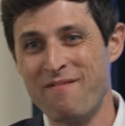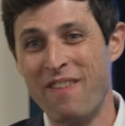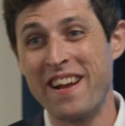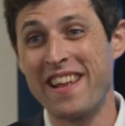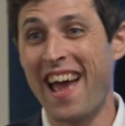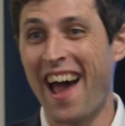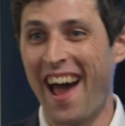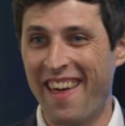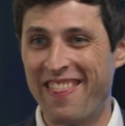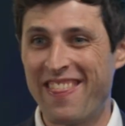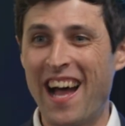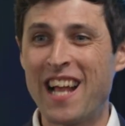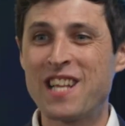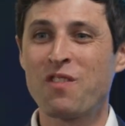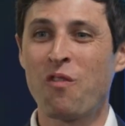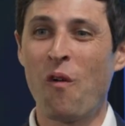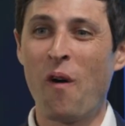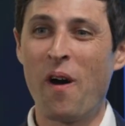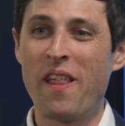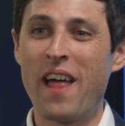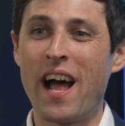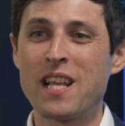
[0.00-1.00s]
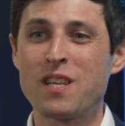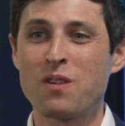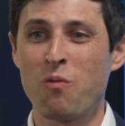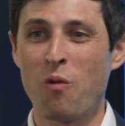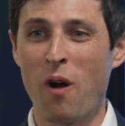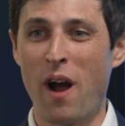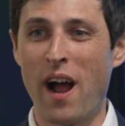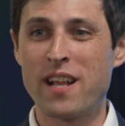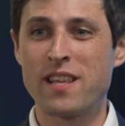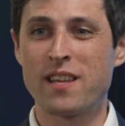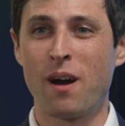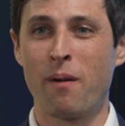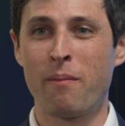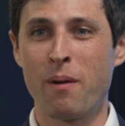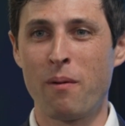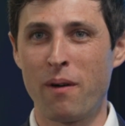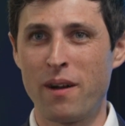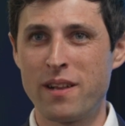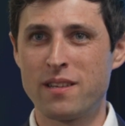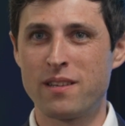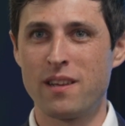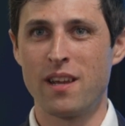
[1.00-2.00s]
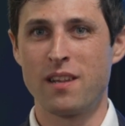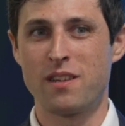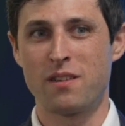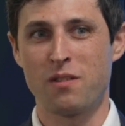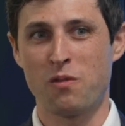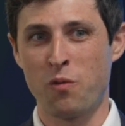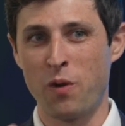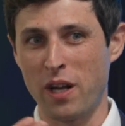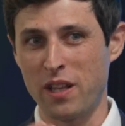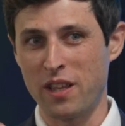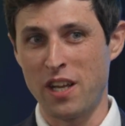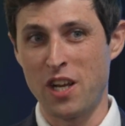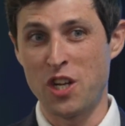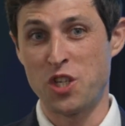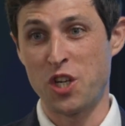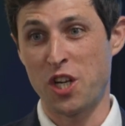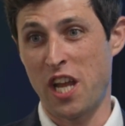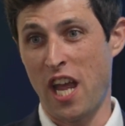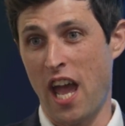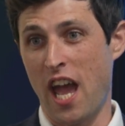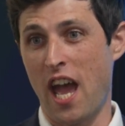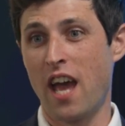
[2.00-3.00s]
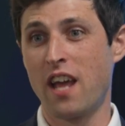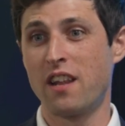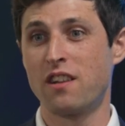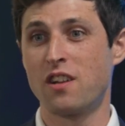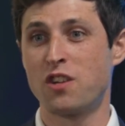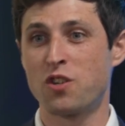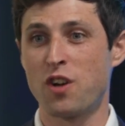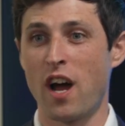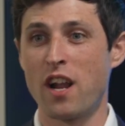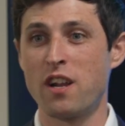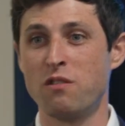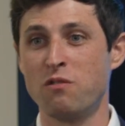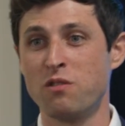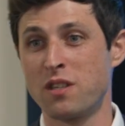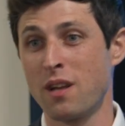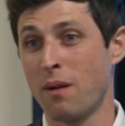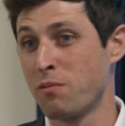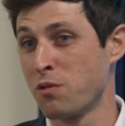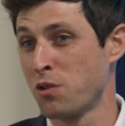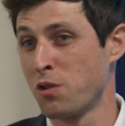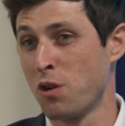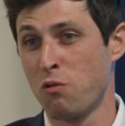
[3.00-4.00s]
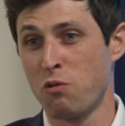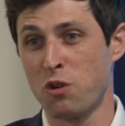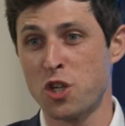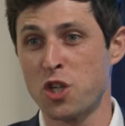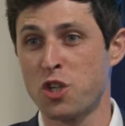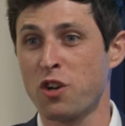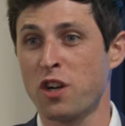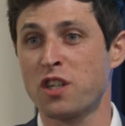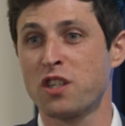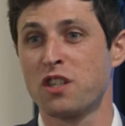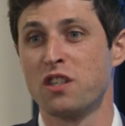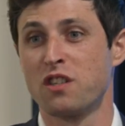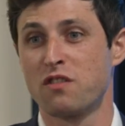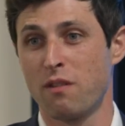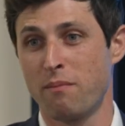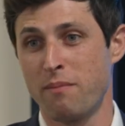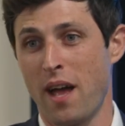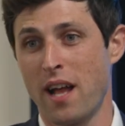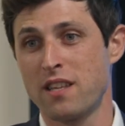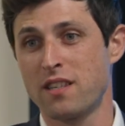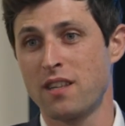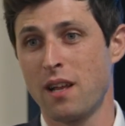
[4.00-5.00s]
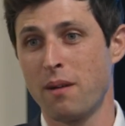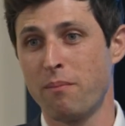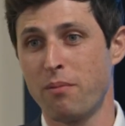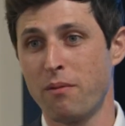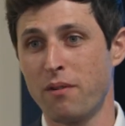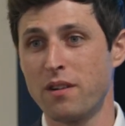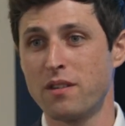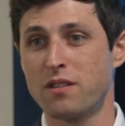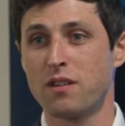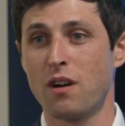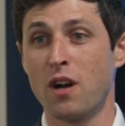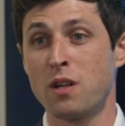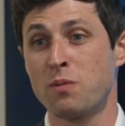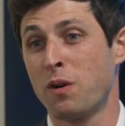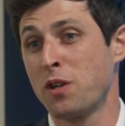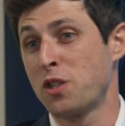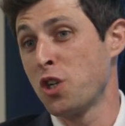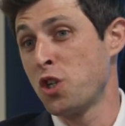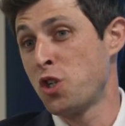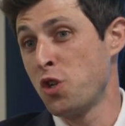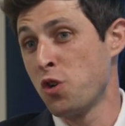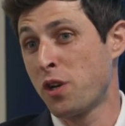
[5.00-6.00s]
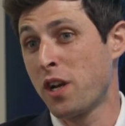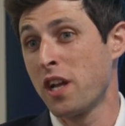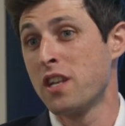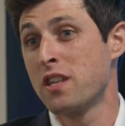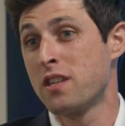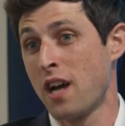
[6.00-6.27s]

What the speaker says: But yeah, that's where I tell people as quickly as you can to try to do steps. There's no restrictions from that standpoint. So as much as you can